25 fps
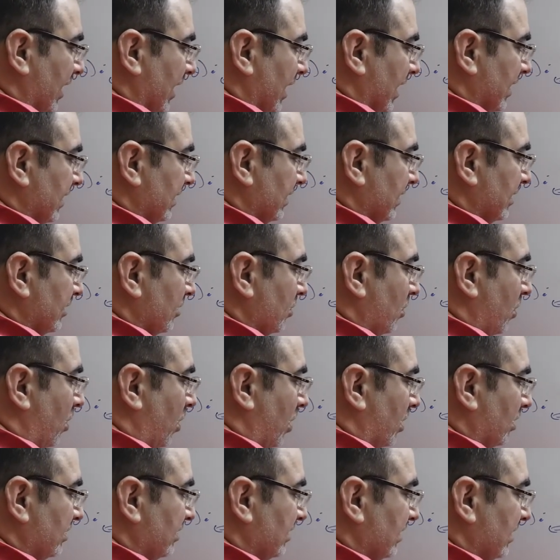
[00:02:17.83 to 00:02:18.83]
and then
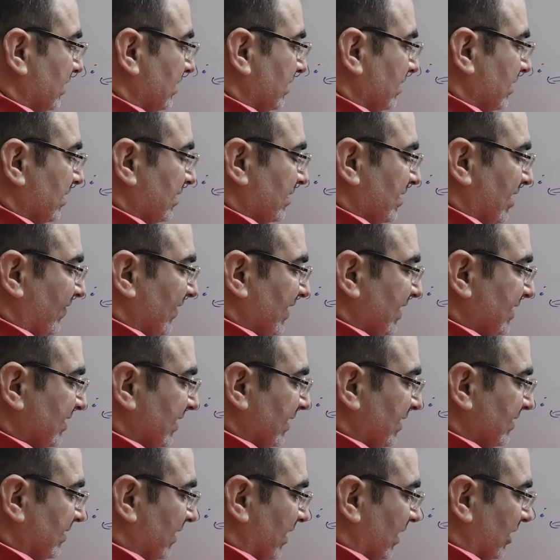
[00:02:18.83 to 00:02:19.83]
oxygen is having
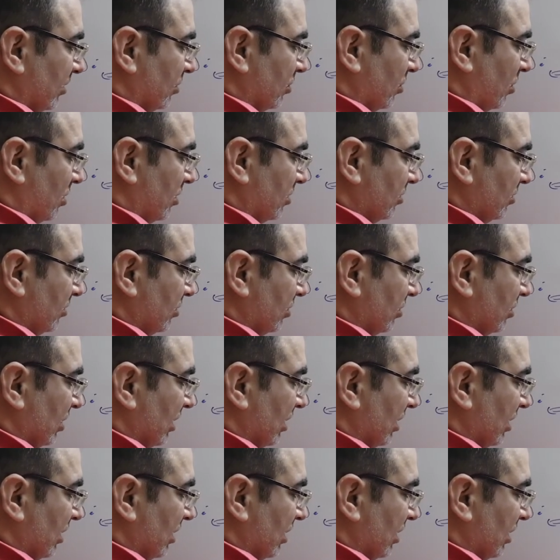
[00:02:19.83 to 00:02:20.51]
6 electrons,